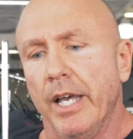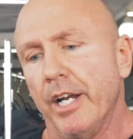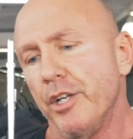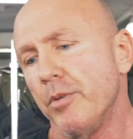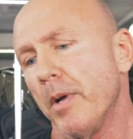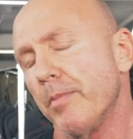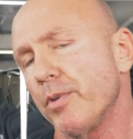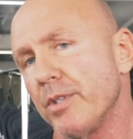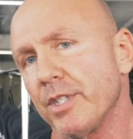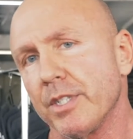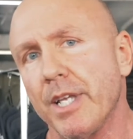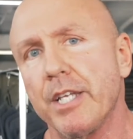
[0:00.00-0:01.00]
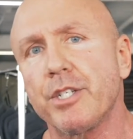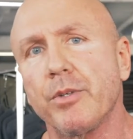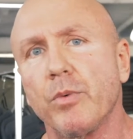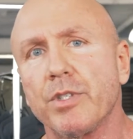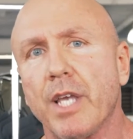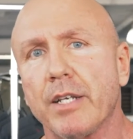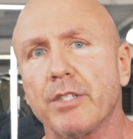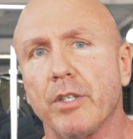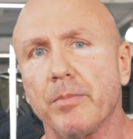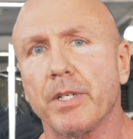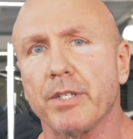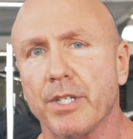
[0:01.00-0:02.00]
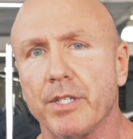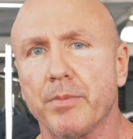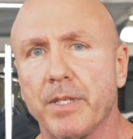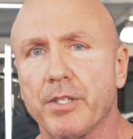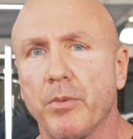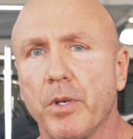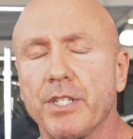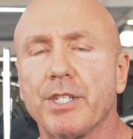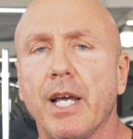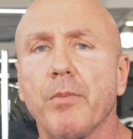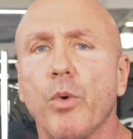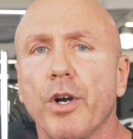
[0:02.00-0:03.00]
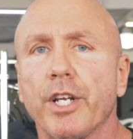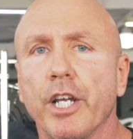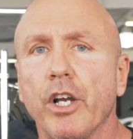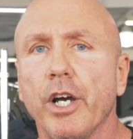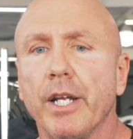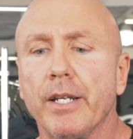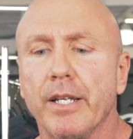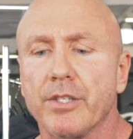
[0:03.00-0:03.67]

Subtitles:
And I knew my presentation was excellent because I'd spent so much time working on it.